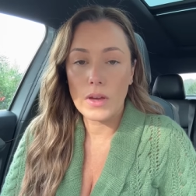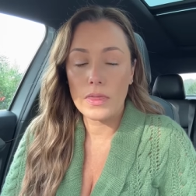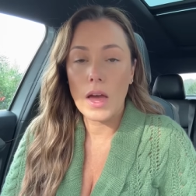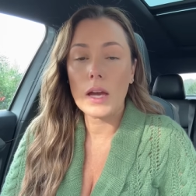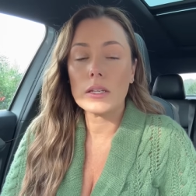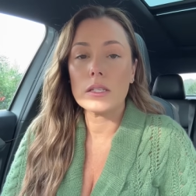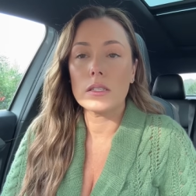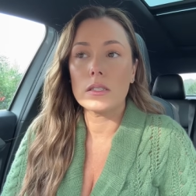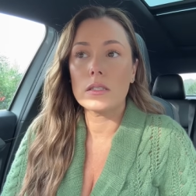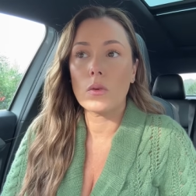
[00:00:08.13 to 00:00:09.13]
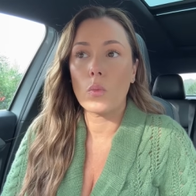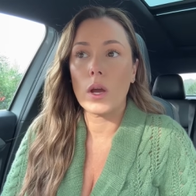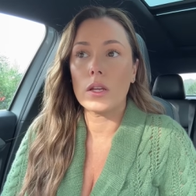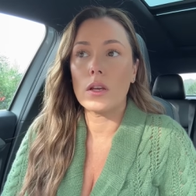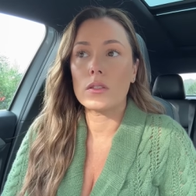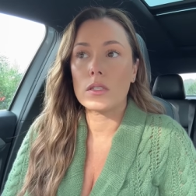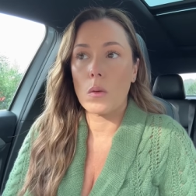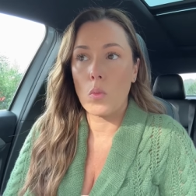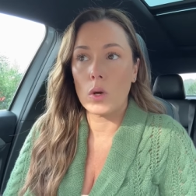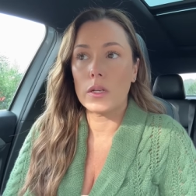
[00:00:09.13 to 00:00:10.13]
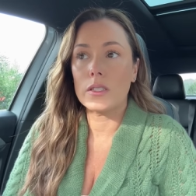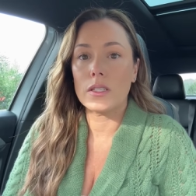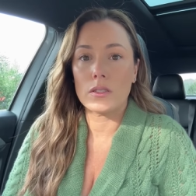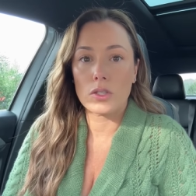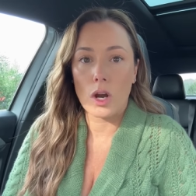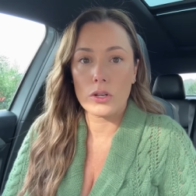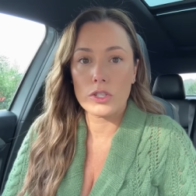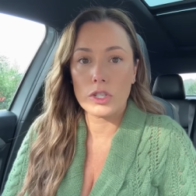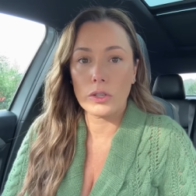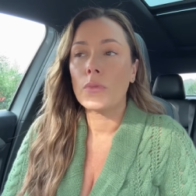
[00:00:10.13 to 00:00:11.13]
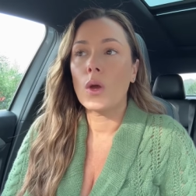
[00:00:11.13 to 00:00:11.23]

And that is when someone discards you.